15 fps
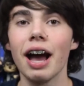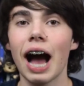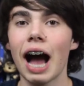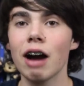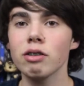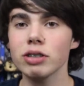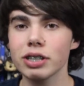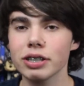
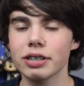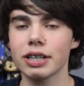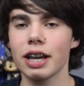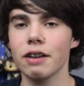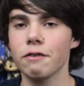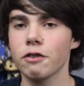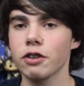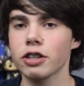I was
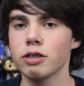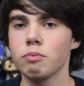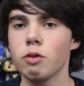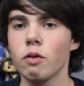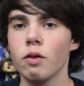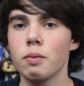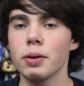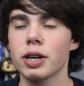excited for this
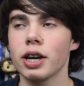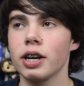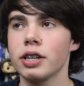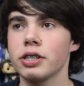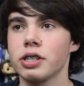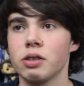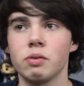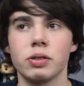movie
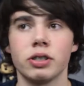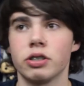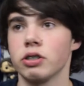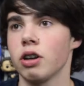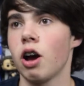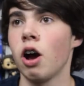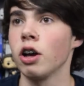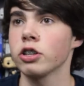because it
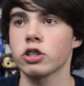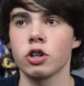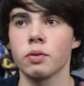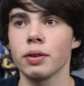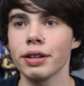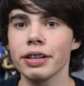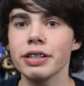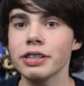was Oscar
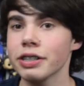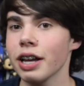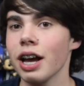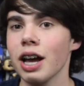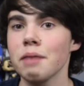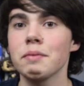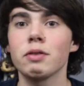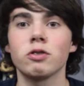release
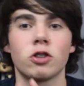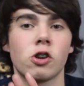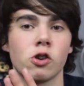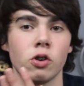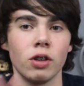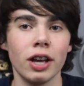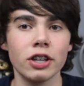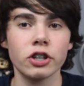time, it was
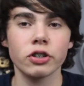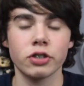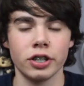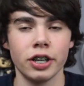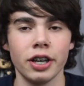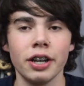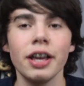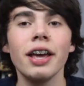Joel
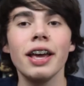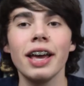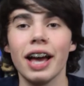Edgerton,